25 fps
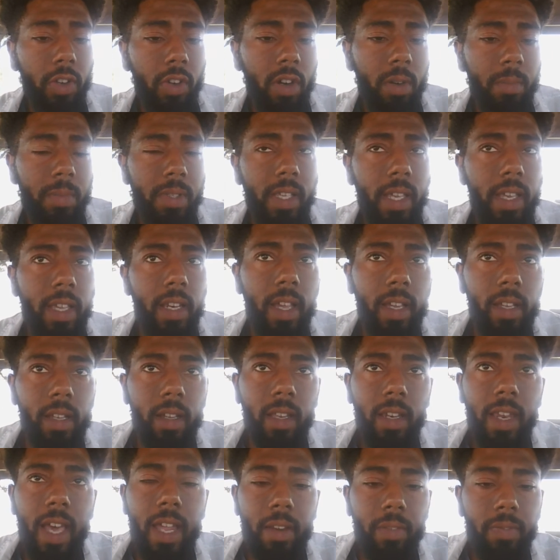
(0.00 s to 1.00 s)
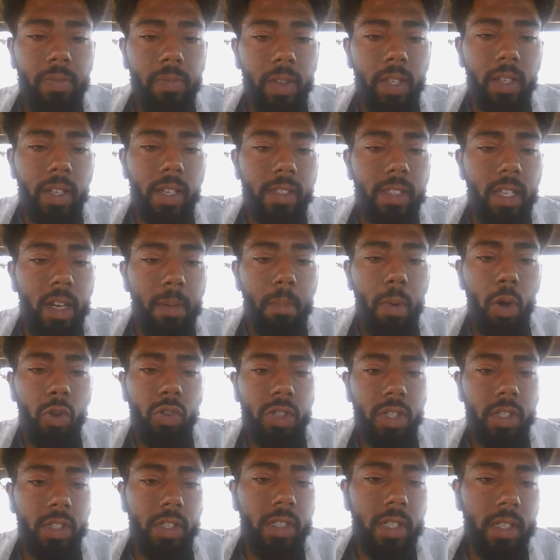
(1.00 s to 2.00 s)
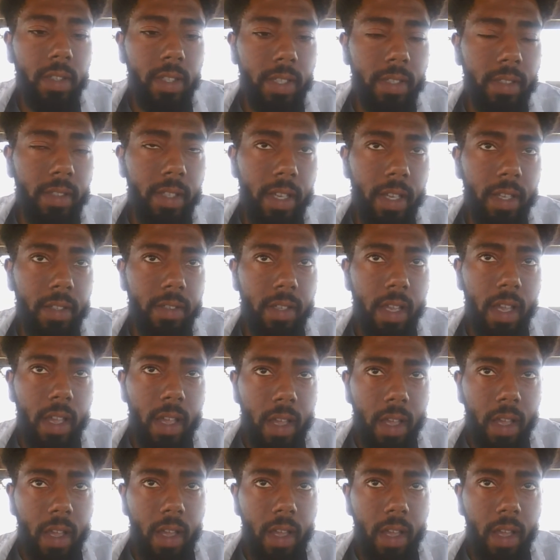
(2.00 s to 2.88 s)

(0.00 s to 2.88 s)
You know what I'm saying? Like a lot of feelings and emotions to these things.